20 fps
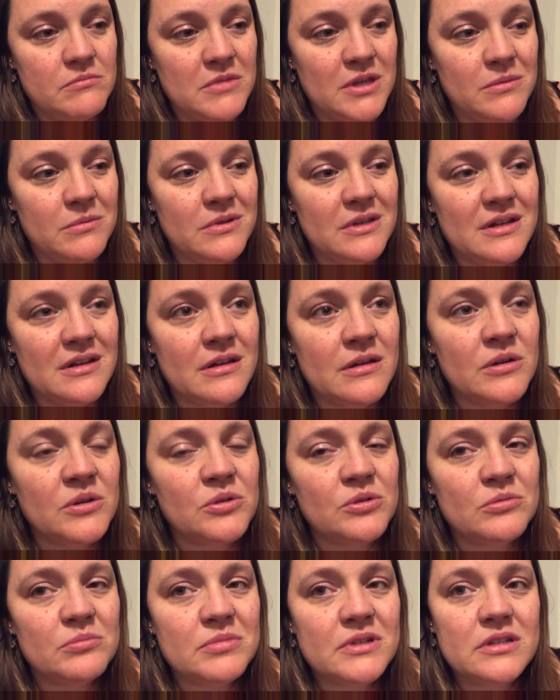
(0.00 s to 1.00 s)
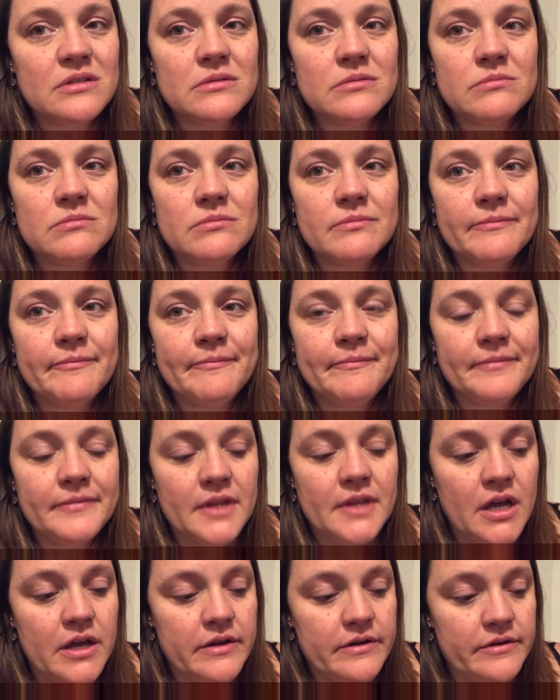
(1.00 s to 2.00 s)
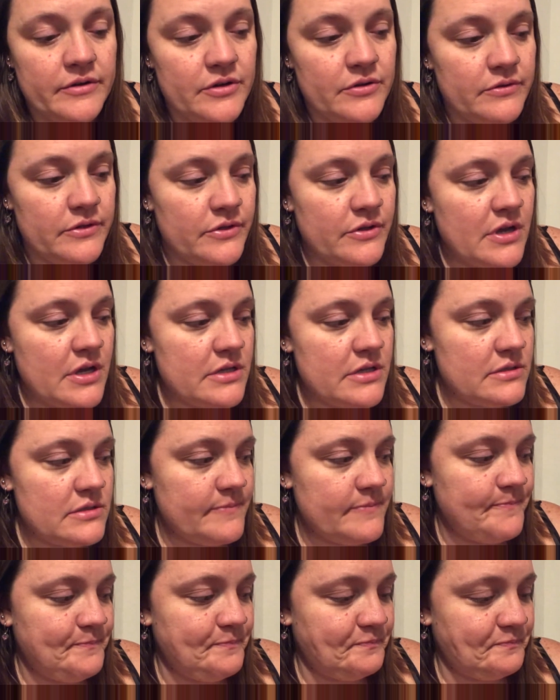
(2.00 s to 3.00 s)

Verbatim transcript: Maybe it helped. I don't know, you guys.